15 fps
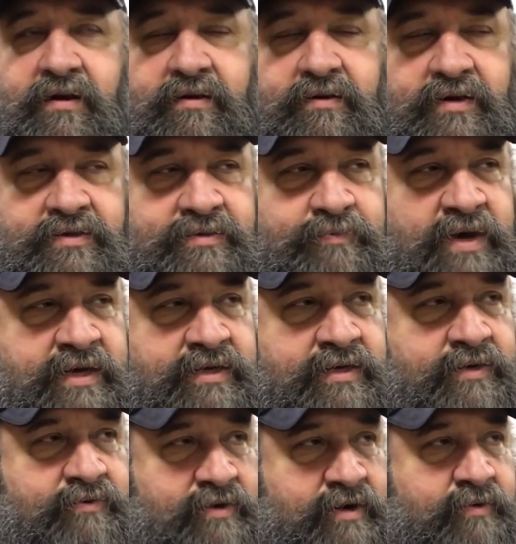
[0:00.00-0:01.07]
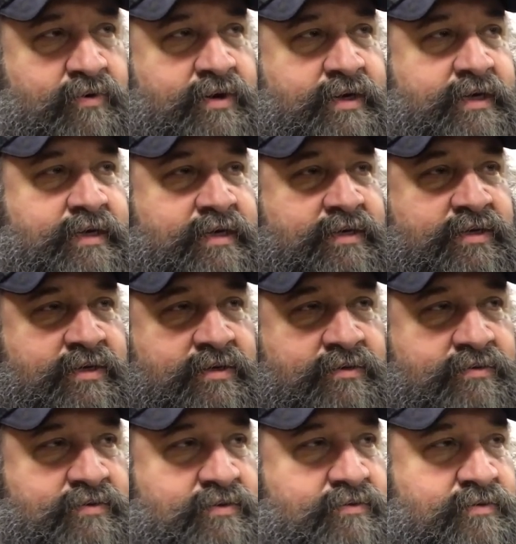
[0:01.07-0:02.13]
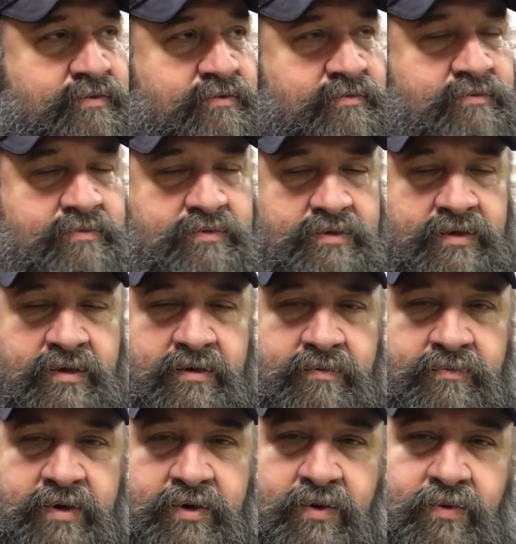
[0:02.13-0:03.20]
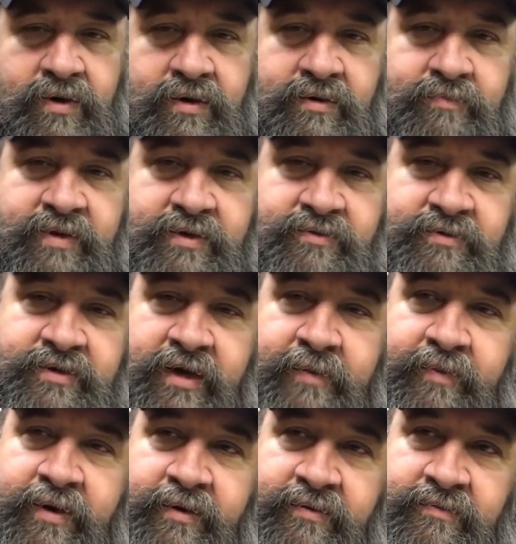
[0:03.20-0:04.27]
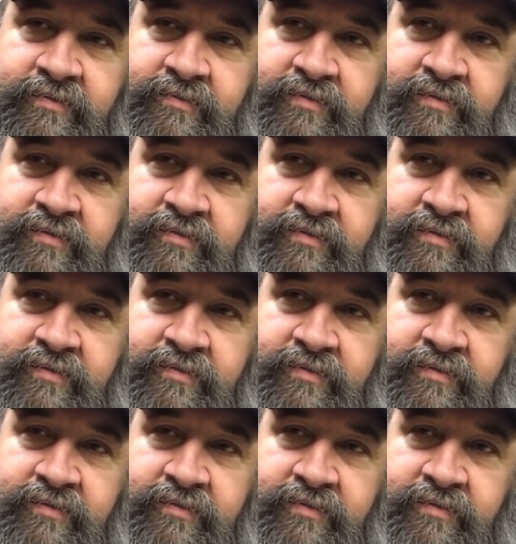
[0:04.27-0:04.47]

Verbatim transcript: Well, that's mainly what I want to get into is doing, you know, metal work, metal shaping,